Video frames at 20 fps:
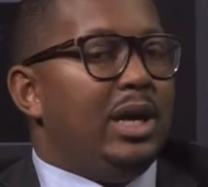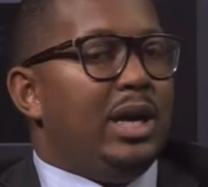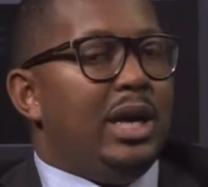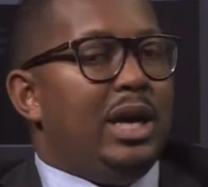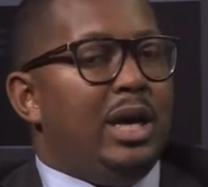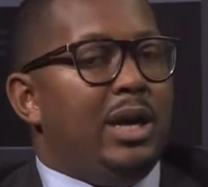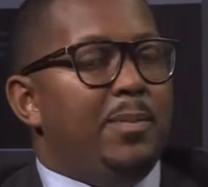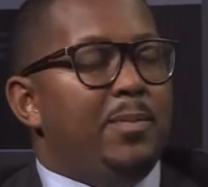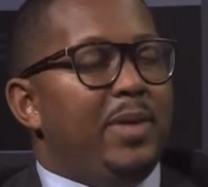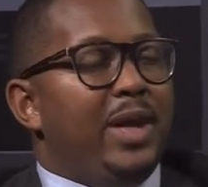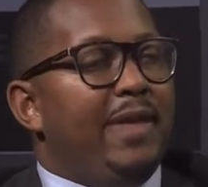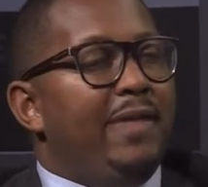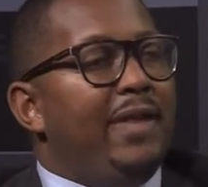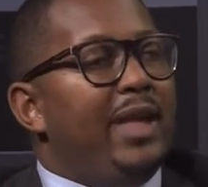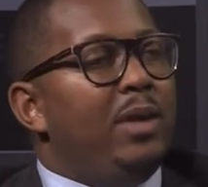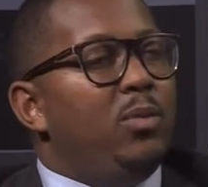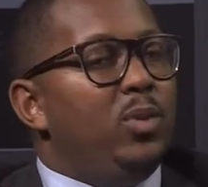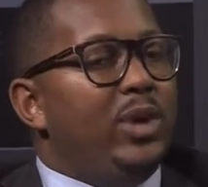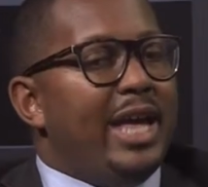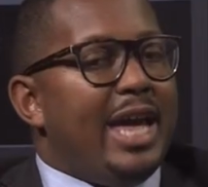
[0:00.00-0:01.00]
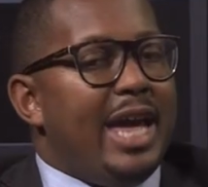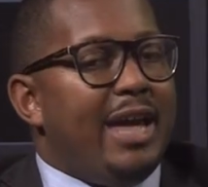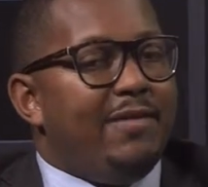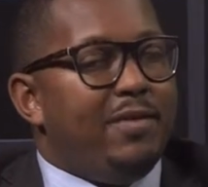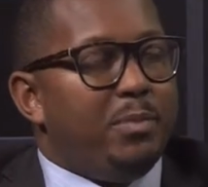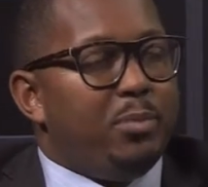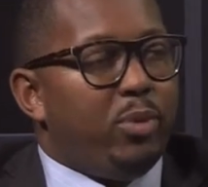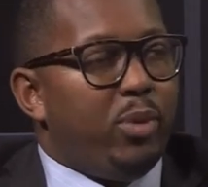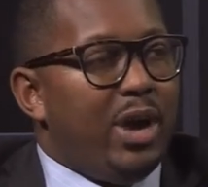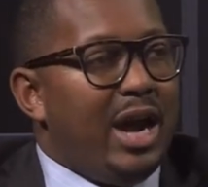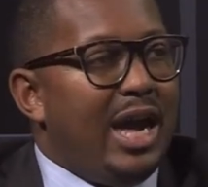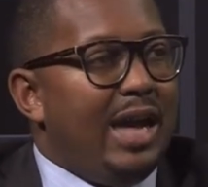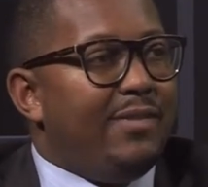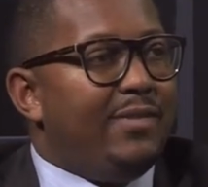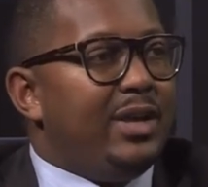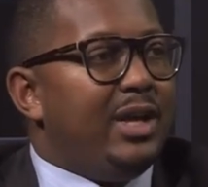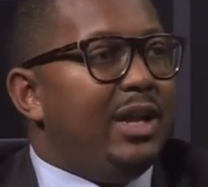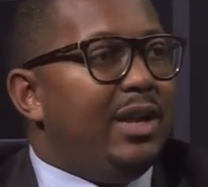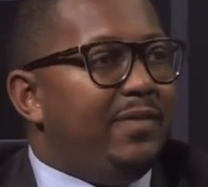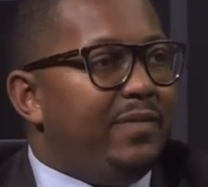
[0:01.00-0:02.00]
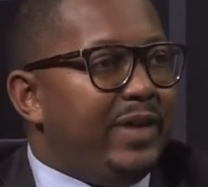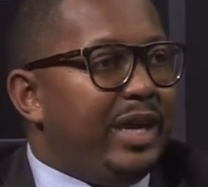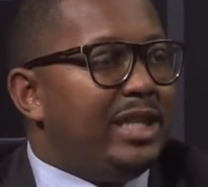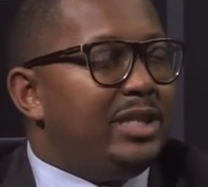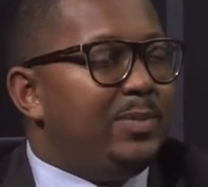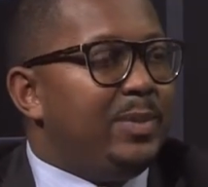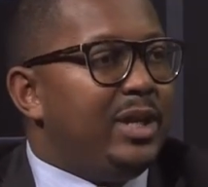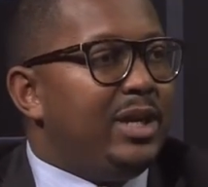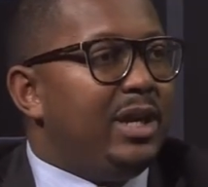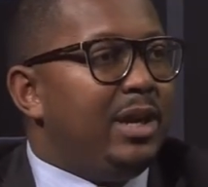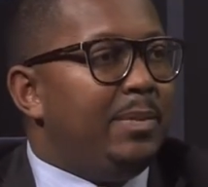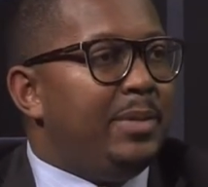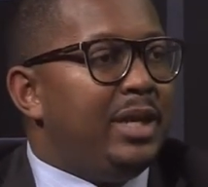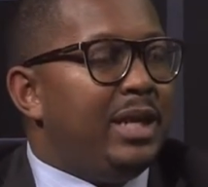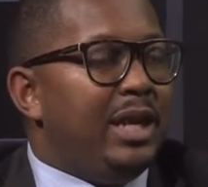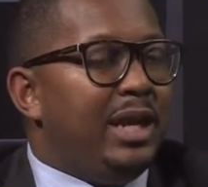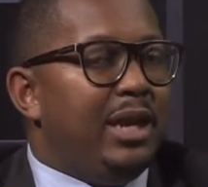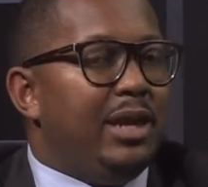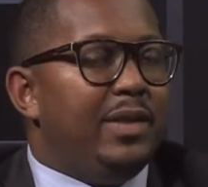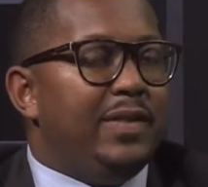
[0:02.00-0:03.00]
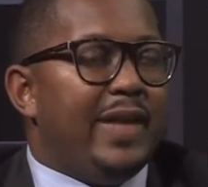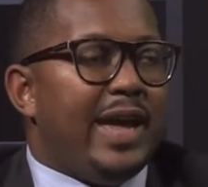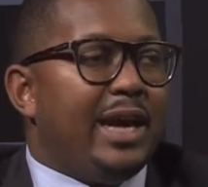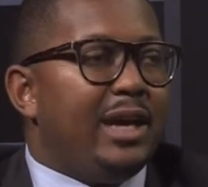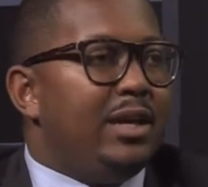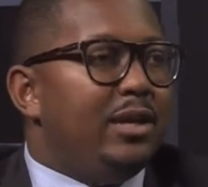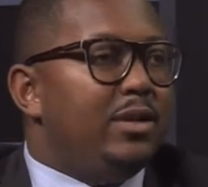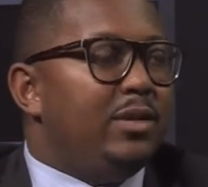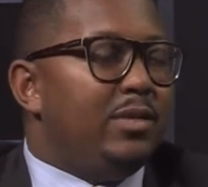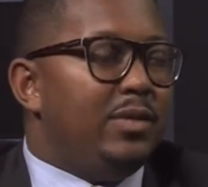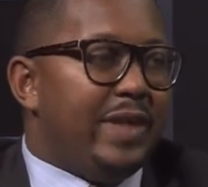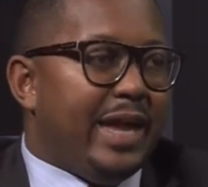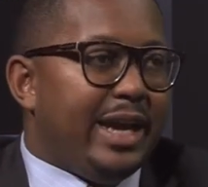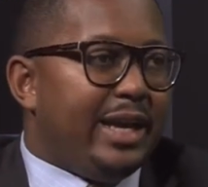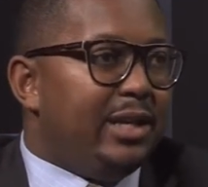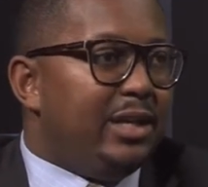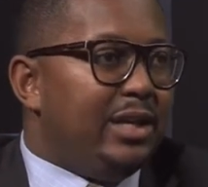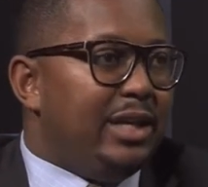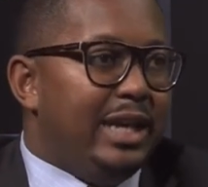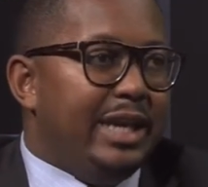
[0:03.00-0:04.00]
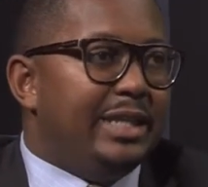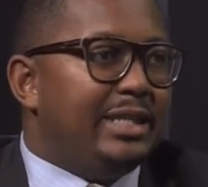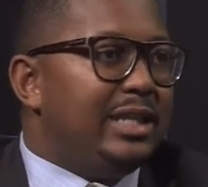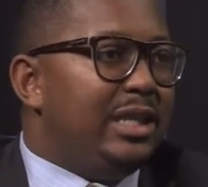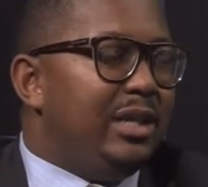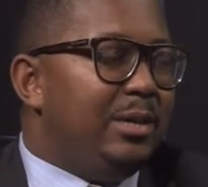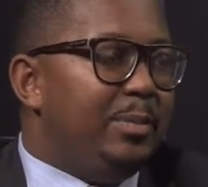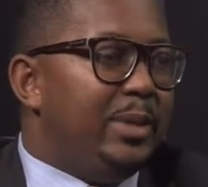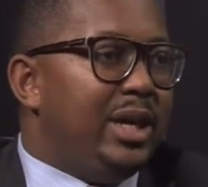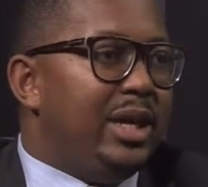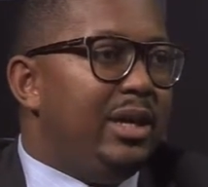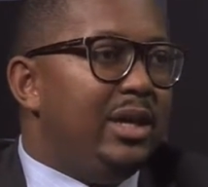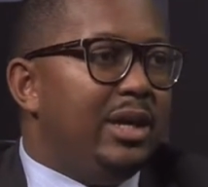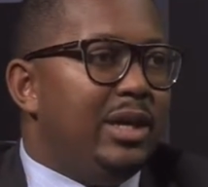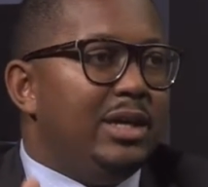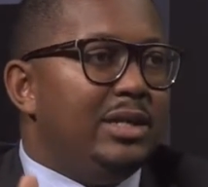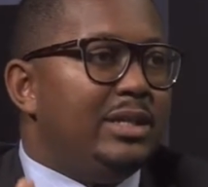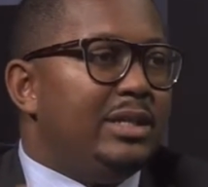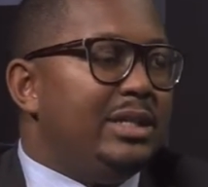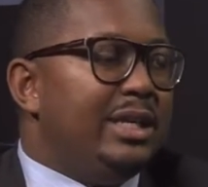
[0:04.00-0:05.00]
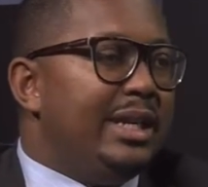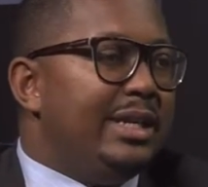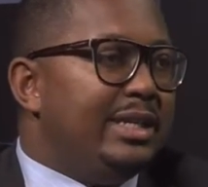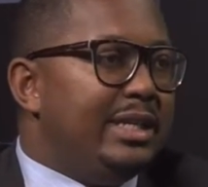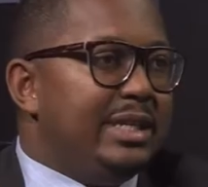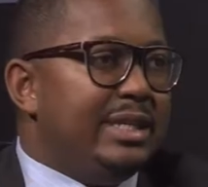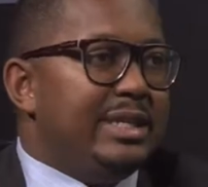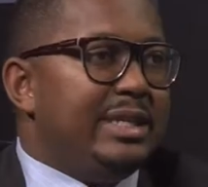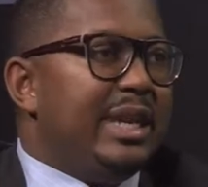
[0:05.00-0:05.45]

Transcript: Mm-hmm. And then we have private investment coming in that could easily be $60 to